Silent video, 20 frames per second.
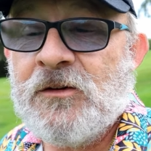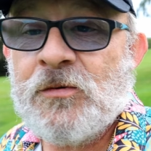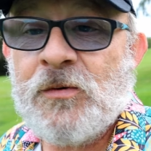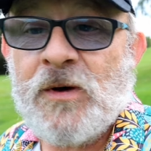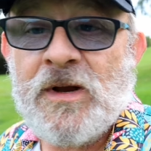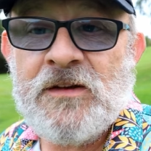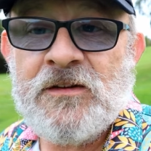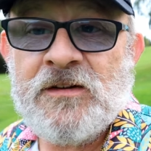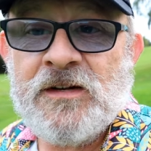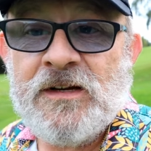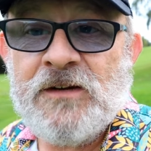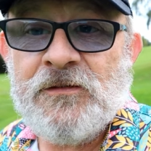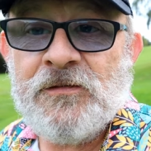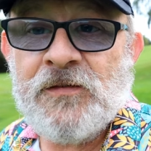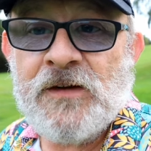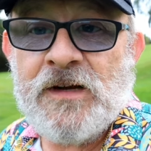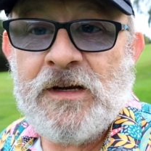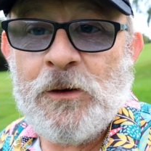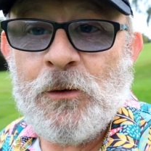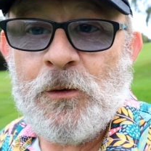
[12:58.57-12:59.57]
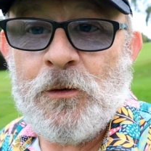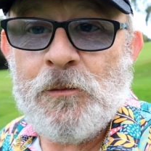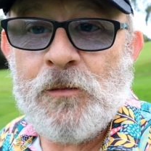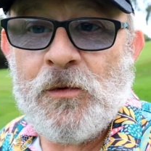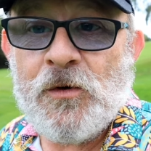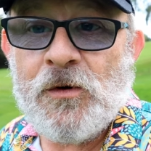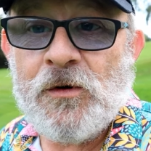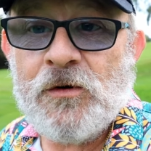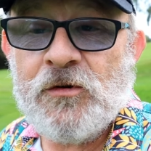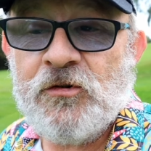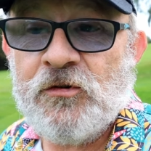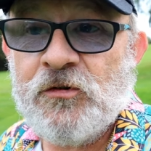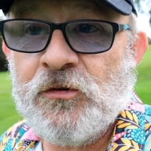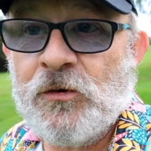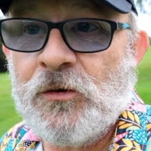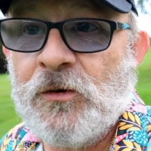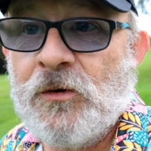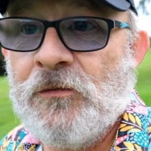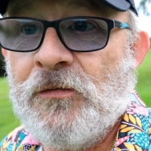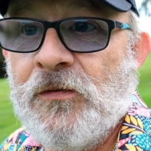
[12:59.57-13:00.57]
20 feet or more
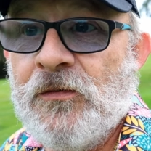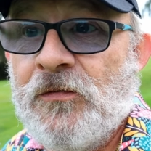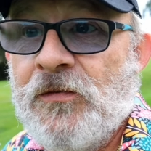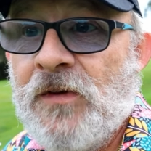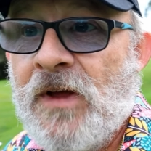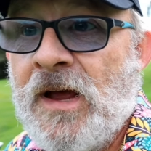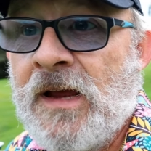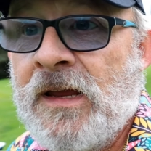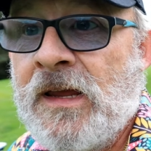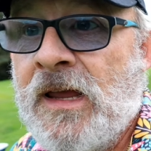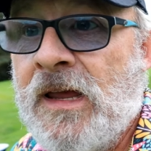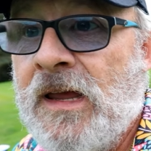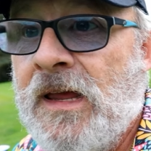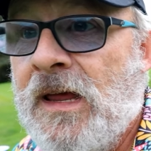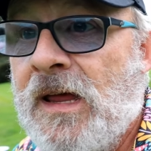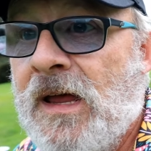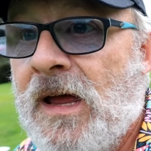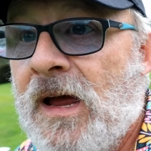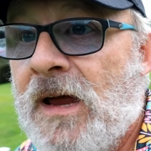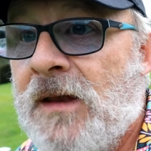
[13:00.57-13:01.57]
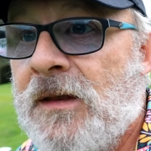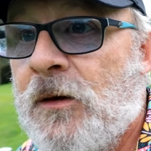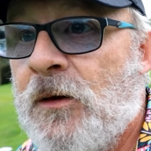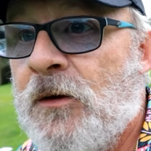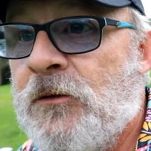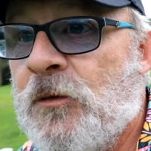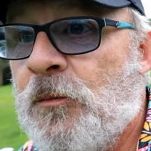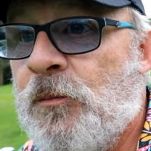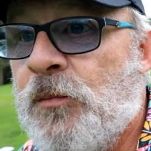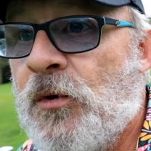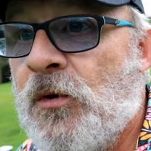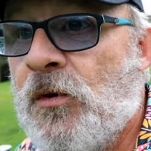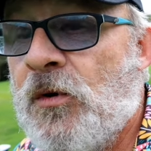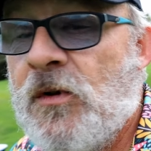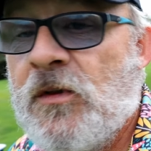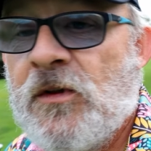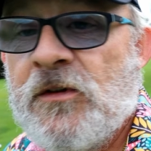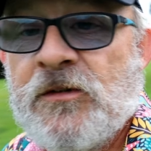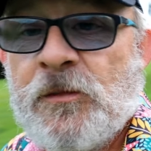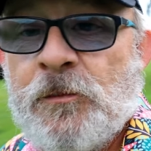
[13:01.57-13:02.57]
short of the flag. And there is a
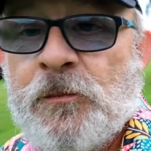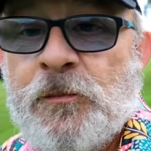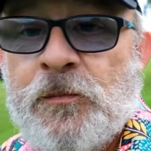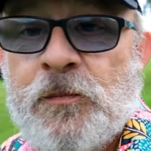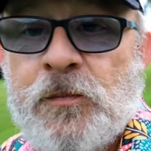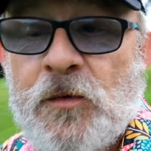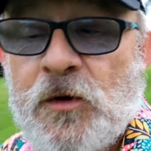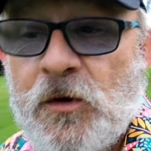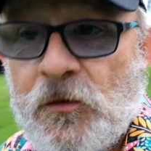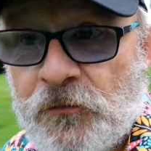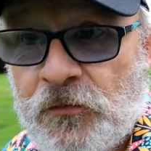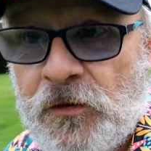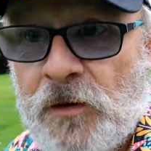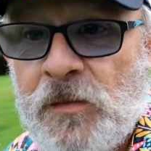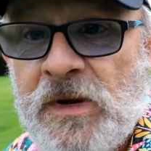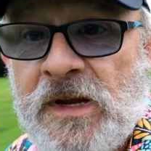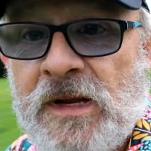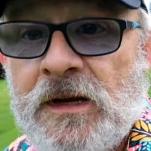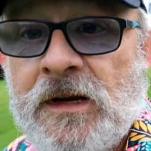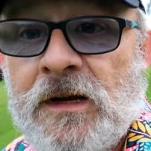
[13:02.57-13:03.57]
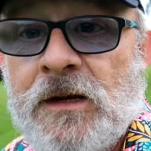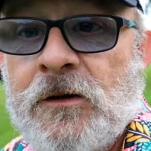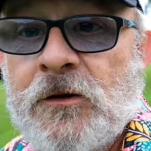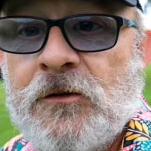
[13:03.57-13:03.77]
ball that's, from here,